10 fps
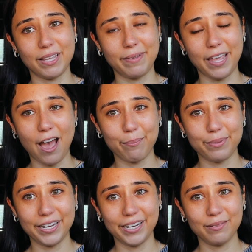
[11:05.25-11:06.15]
make me
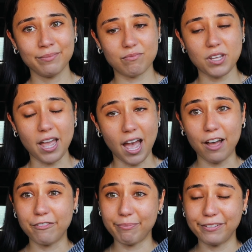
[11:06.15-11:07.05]
happy. I
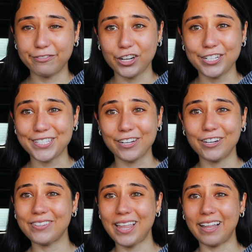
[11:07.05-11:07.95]
have made friends
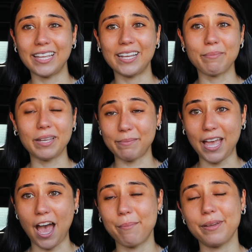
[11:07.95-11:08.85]
here that like make me
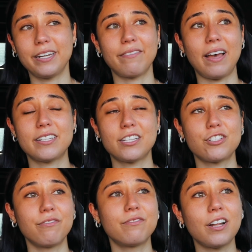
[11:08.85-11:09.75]
happy, and I've had
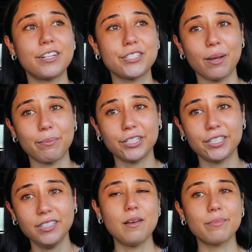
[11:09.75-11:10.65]
such a fun
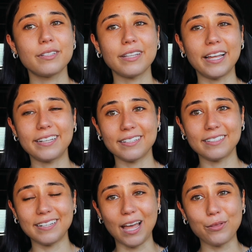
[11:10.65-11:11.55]
summer. But like
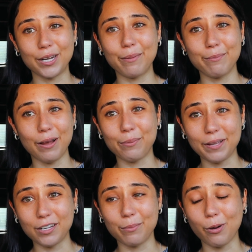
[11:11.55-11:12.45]
now that I'm about to
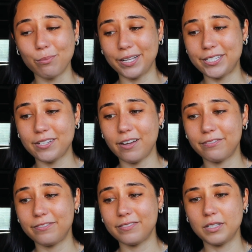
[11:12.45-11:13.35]
pick up all my
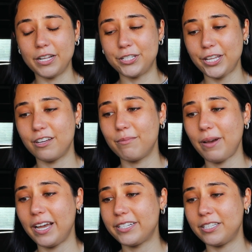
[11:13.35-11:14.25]
stuff and say
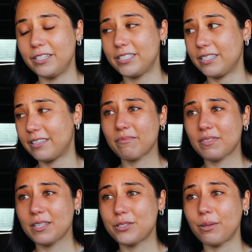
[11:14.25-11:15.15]
goodbye to
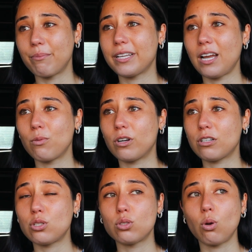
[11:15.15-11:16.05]
something I
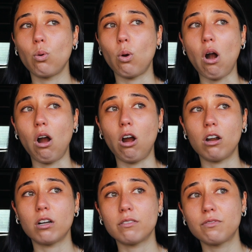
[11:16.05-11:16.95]
worked so
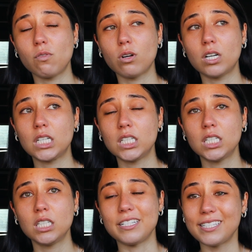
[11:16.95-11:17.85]
hard for,
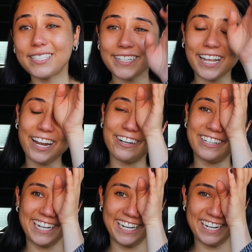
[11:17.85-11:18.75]
it's
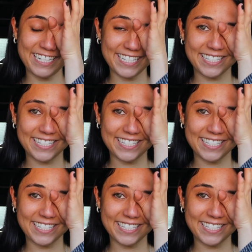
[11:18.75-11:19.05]
scary,